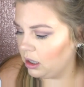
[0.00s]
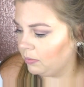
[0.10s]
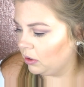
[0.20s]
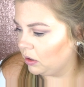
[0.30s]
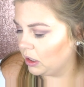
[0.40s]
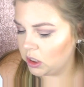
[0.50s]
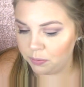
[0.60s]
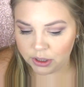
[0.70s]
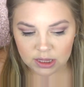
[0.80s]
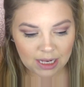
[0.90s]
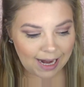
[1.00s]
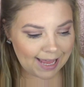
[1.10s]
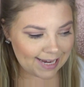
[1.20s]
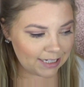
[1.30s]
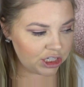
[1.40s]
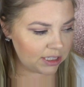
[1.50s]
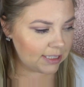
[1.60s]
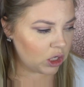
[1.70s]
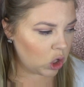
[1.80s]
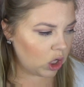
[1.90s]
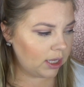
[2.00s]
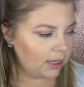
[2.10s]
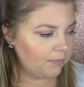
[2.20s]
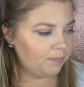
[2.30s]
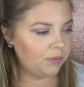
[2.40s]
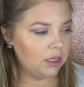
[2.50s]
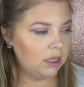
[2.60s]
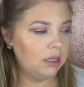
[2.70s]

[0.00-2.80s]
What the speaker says: I'm going to put the lashes on.